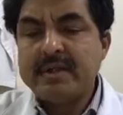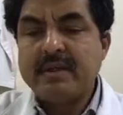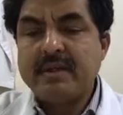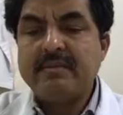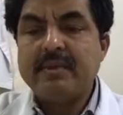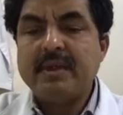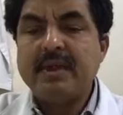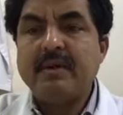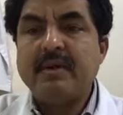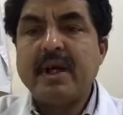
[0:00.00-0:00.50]

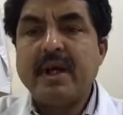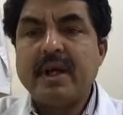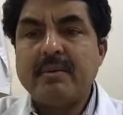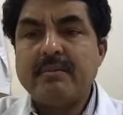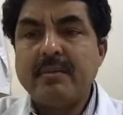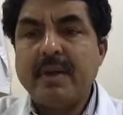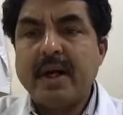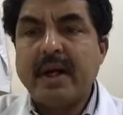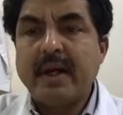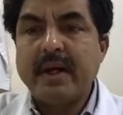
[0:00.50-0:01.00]
of the urinary
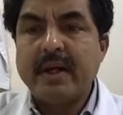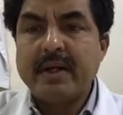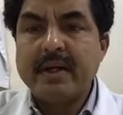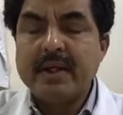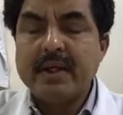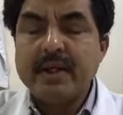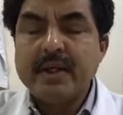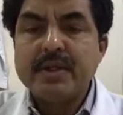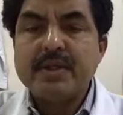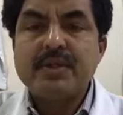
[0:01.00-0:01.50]
bladder.
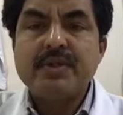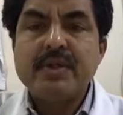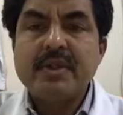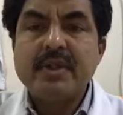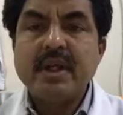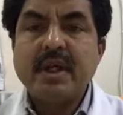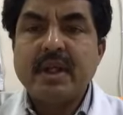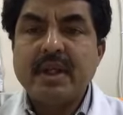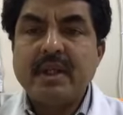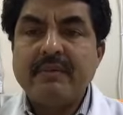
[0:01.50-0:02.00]
So
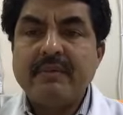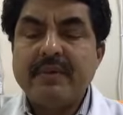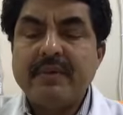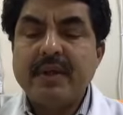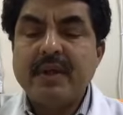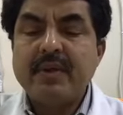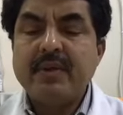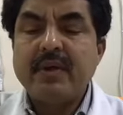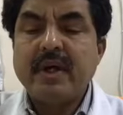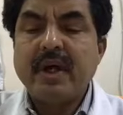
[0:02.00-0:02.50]
these are the
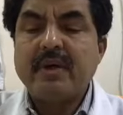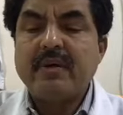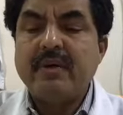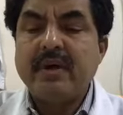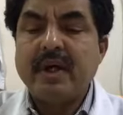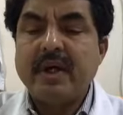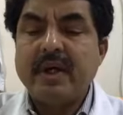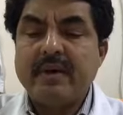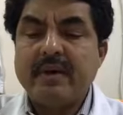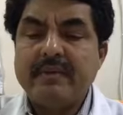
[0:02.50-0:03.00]
few
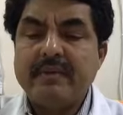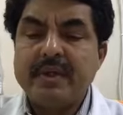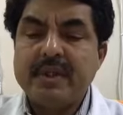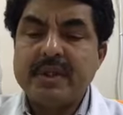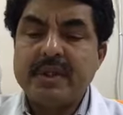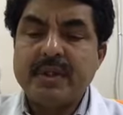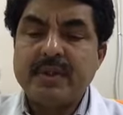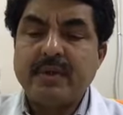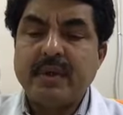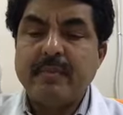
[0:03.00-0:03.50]
acquired
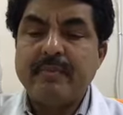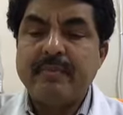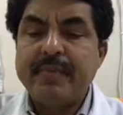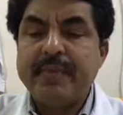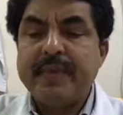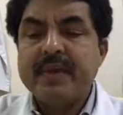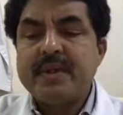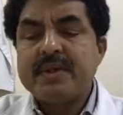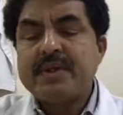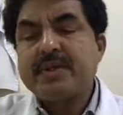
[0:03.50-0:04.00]
fistula.
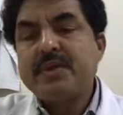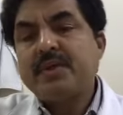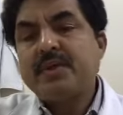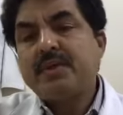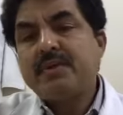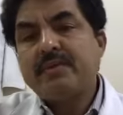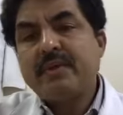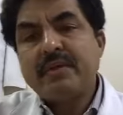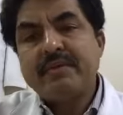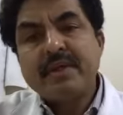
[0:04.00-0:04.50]

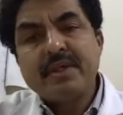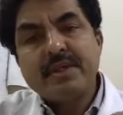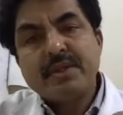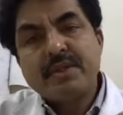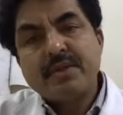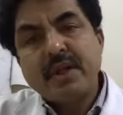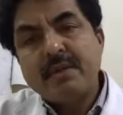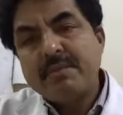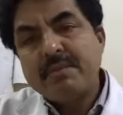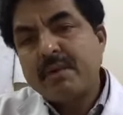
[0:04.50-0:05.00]
So the
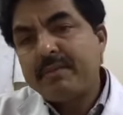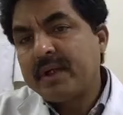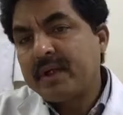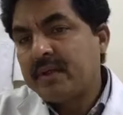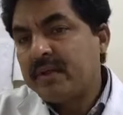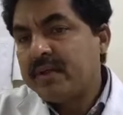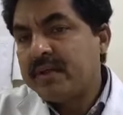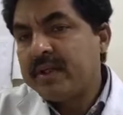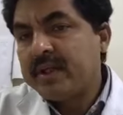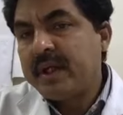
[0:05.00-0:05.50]
fistula may be
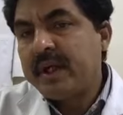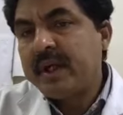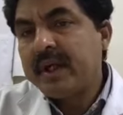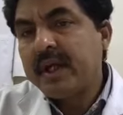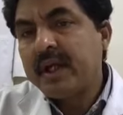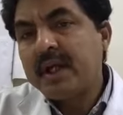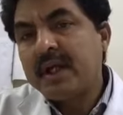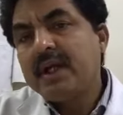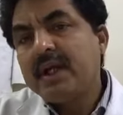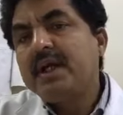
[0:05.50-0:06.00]

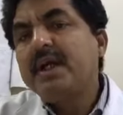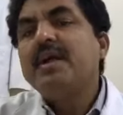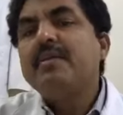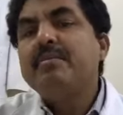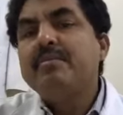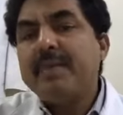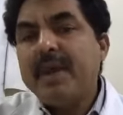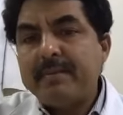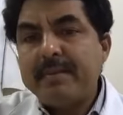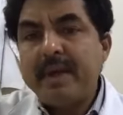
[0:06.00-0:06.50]
congenital,
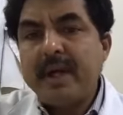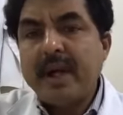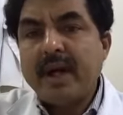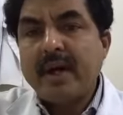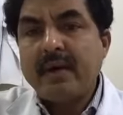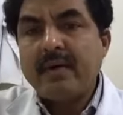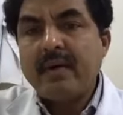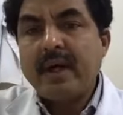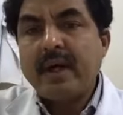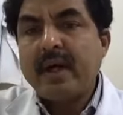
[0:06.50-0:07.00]
may be
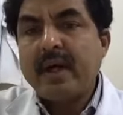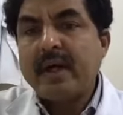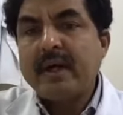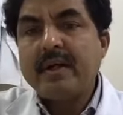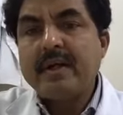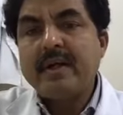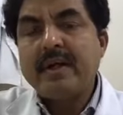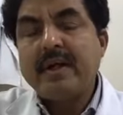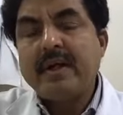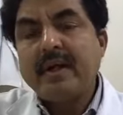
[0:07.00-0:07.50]

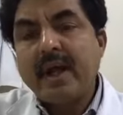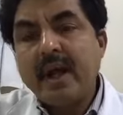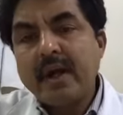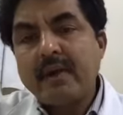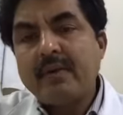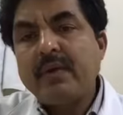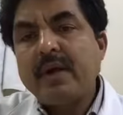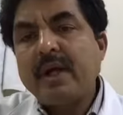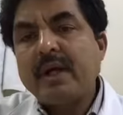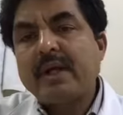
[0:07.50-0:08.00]
acquired.
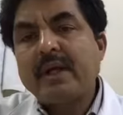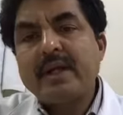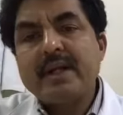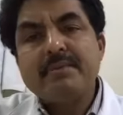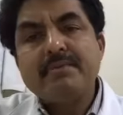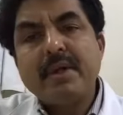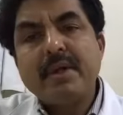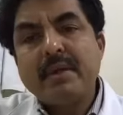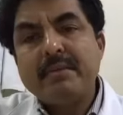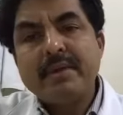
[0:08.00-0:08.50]
Acquired
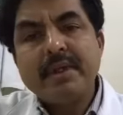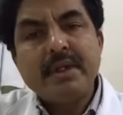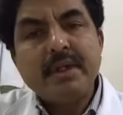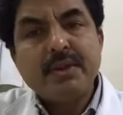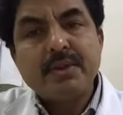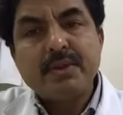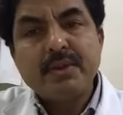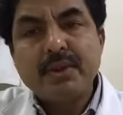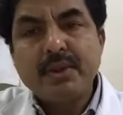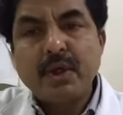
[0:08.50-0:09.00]
case may be
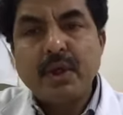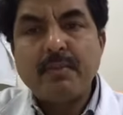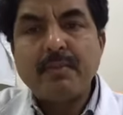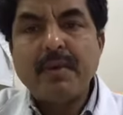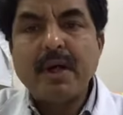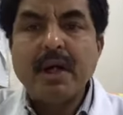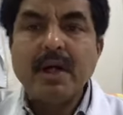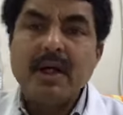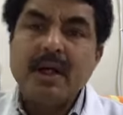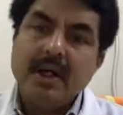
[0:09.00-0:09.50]
due to
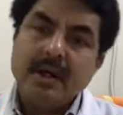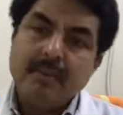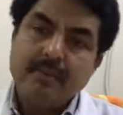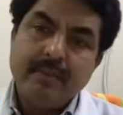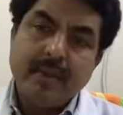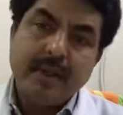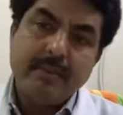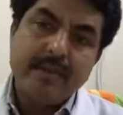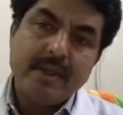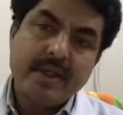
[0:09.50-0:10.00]
trauma,
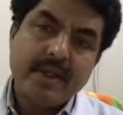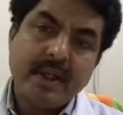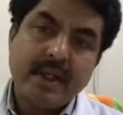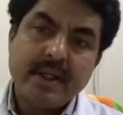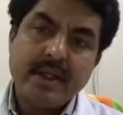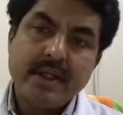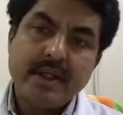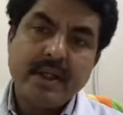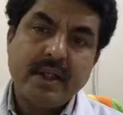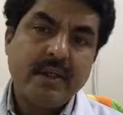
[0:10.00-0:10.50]
may be
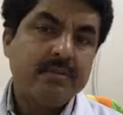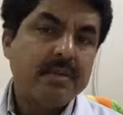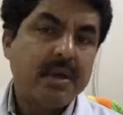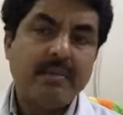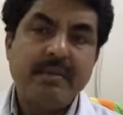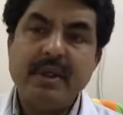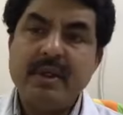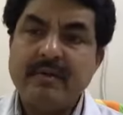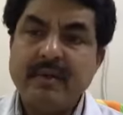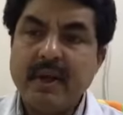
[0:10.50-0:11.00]
surgery,
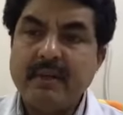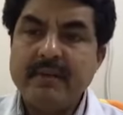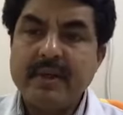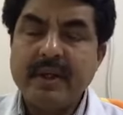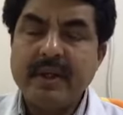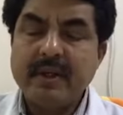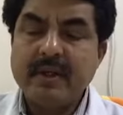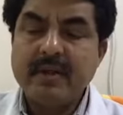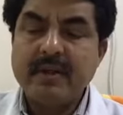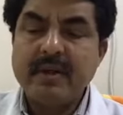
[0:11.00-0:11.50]
may be
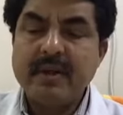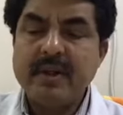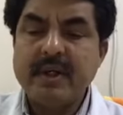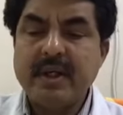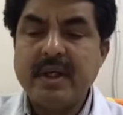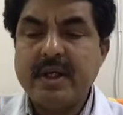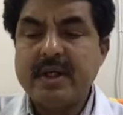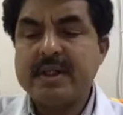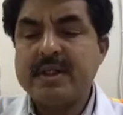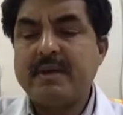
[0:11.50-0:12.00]
inflammatory
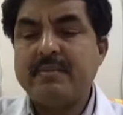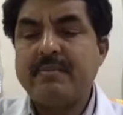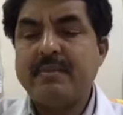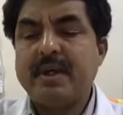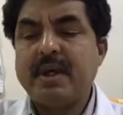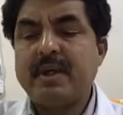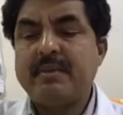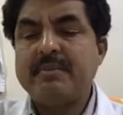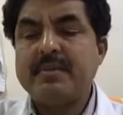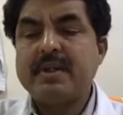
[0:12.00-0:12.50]
condition, and
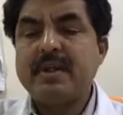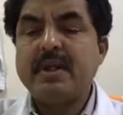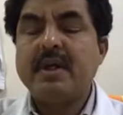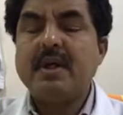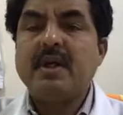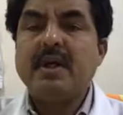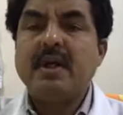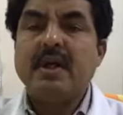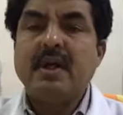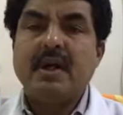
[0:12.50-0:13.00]
sometimes
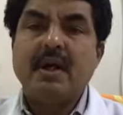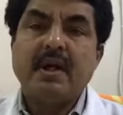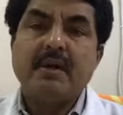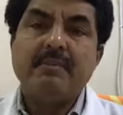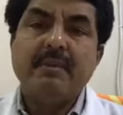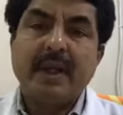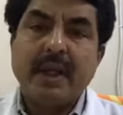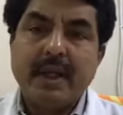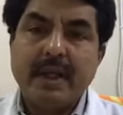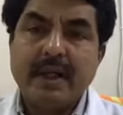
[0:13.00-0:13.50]

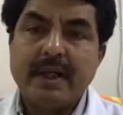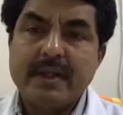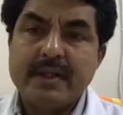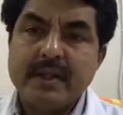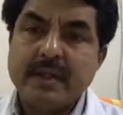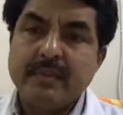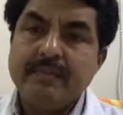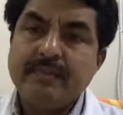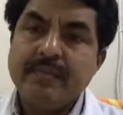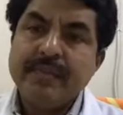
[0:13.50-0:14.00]

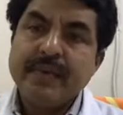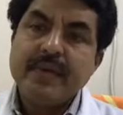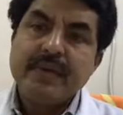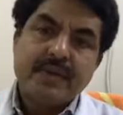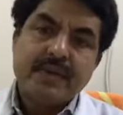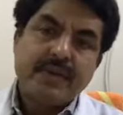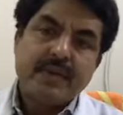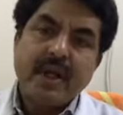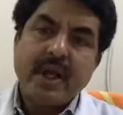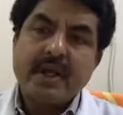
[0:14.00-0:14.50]
malignancy.
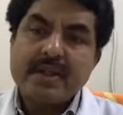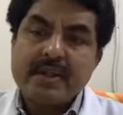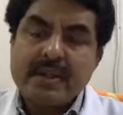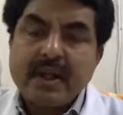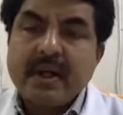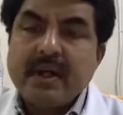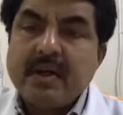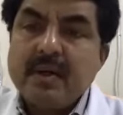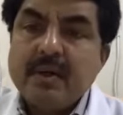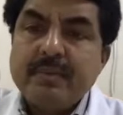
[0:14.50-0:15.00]
So the
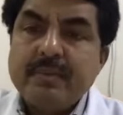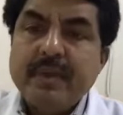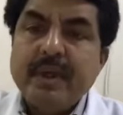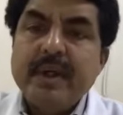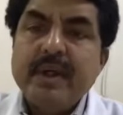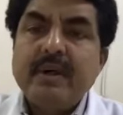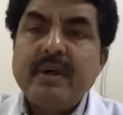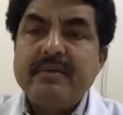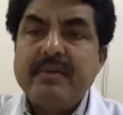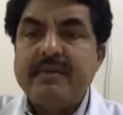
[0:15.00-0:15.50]
external
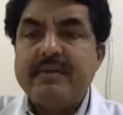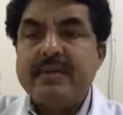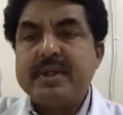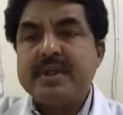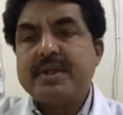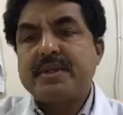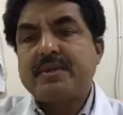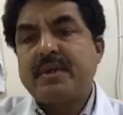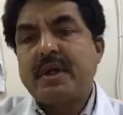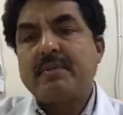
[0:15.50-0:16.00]
opening of the
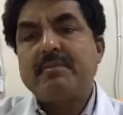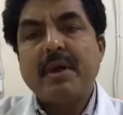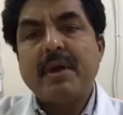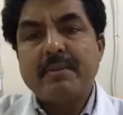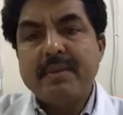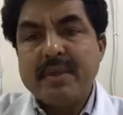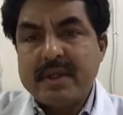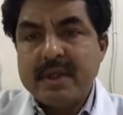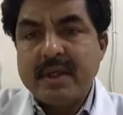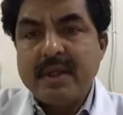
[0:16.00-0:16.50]
fistula may
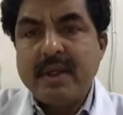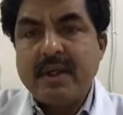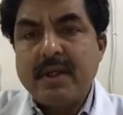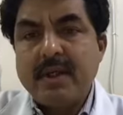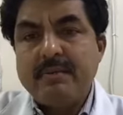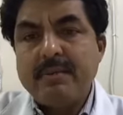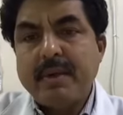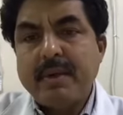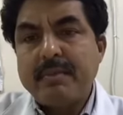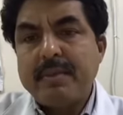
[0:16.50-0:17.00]
be
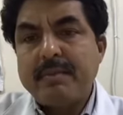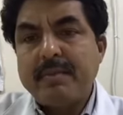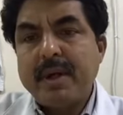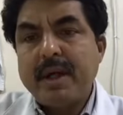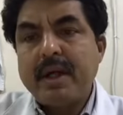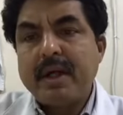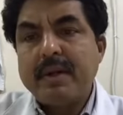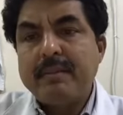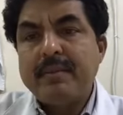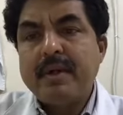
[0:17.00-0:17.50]
single, may be
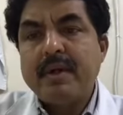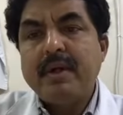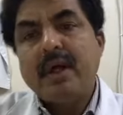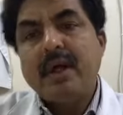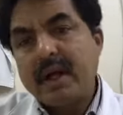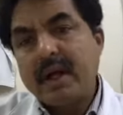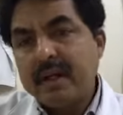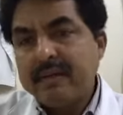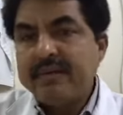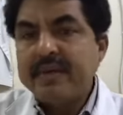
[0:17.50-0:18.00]
multiple.
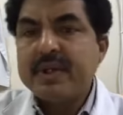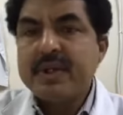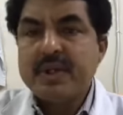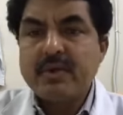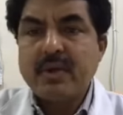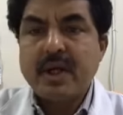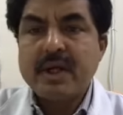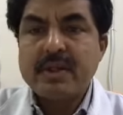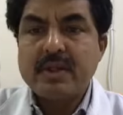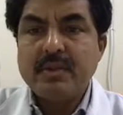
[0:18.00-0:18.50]
In the
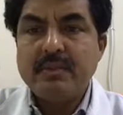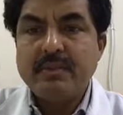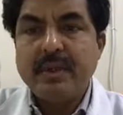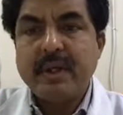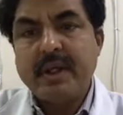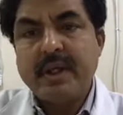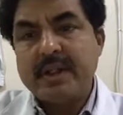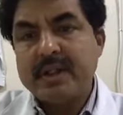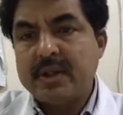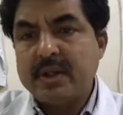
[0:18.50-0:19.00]
fistula's
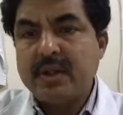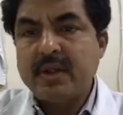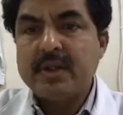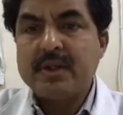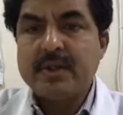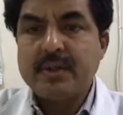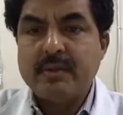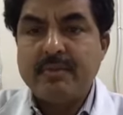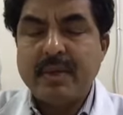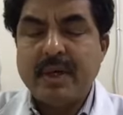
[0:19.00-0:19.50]
communication
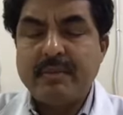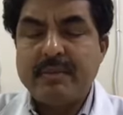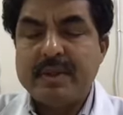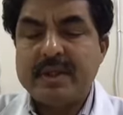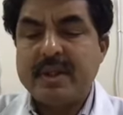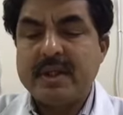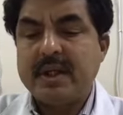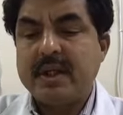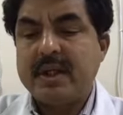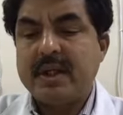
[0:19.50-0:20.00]
also may be
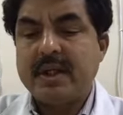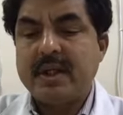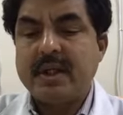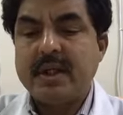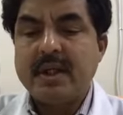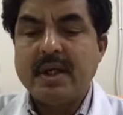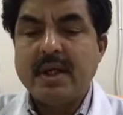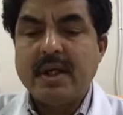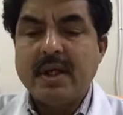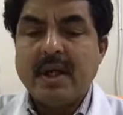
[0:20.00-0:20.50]
single,
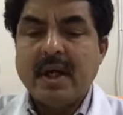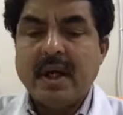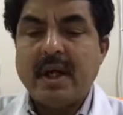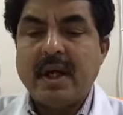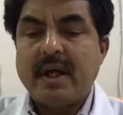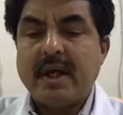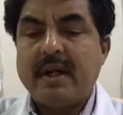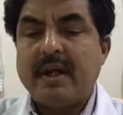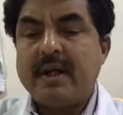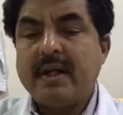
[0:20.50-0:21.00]

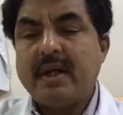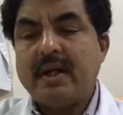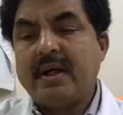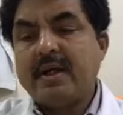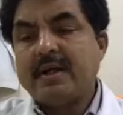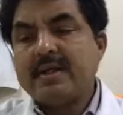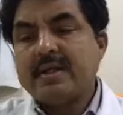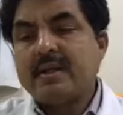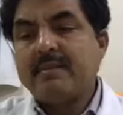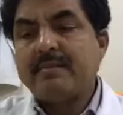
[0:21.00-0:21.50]

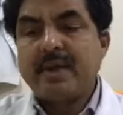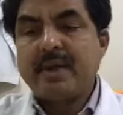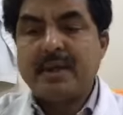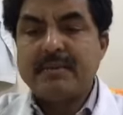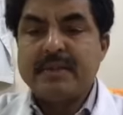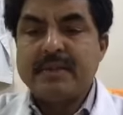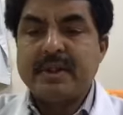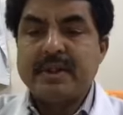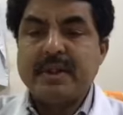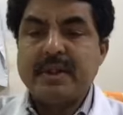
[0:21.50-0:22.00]
and
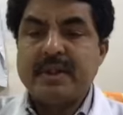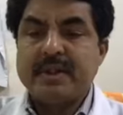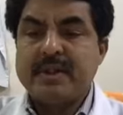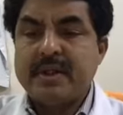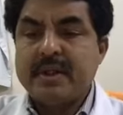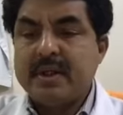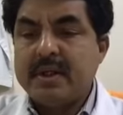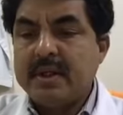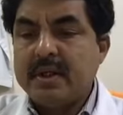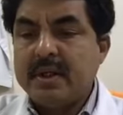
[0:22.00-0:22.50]
sometimes it
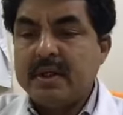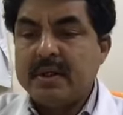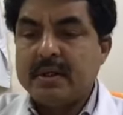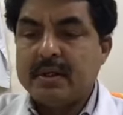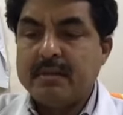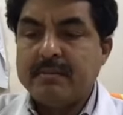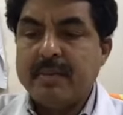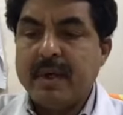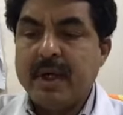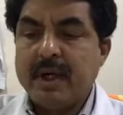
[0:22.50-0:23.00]
is
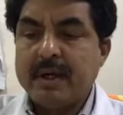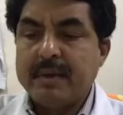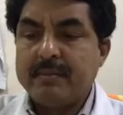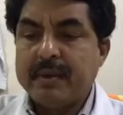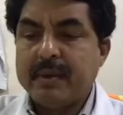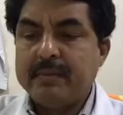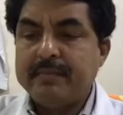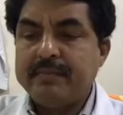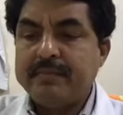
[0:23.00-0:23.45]
multiple.